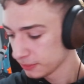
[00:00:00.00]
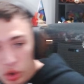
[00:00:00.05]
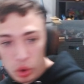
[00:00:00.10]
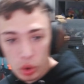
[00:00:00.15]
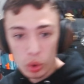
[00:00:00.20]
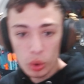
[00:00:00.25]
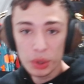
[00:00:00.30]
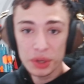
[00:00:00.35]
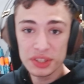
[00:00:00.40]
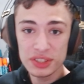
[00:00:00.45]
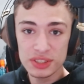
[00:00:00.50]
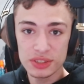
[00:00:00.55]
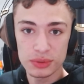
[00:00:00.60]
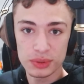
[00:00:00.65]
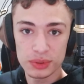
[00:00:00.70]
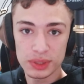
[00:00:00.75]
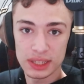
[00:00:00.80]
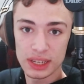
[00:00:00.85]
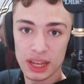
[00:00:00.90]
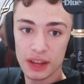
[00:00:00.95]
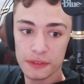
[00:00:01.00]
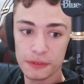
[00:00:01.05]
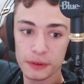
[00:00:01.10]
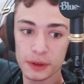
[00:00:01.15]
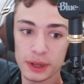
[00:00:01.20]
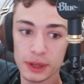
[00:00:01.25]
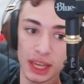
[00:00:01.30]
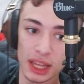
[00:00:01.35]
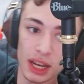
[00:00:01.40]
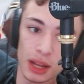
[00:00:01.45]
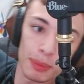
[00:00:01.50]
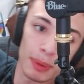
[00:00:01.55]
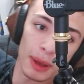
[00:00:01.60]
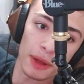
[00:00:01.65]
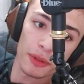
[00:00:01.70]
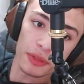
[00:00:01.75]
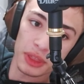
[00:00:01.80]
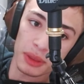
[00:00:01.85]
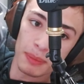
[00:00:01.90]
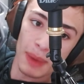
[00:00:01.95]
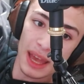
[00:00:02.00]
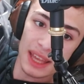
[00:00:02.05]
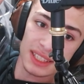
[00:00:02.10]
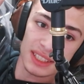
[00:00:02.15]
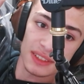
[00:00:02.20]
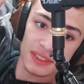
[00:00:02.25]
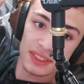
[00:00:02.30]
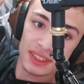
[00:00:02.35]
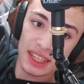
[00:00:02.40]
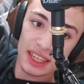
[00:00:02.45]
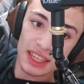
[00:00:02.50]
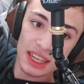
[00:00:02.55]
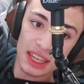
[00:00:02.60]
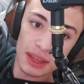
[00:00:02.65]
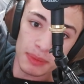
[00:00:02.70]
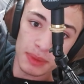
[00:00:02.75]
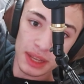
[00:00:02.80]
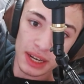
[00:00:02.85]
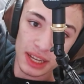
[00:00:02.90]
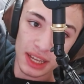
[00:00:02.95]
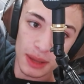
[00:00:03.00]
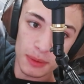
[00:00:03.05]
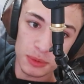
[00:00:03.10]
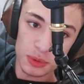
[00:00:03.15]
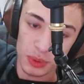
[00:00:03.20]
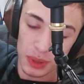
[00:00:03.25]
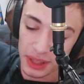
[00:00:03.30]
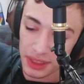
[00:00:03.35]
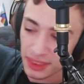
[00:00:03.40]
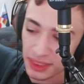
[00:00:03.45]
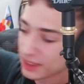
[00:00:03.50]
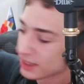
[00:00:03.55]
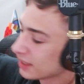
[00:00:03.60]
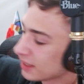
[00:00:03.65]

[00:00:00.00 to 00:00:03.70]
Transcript: Of course, you cannot forget about the massive stadium that it comes with.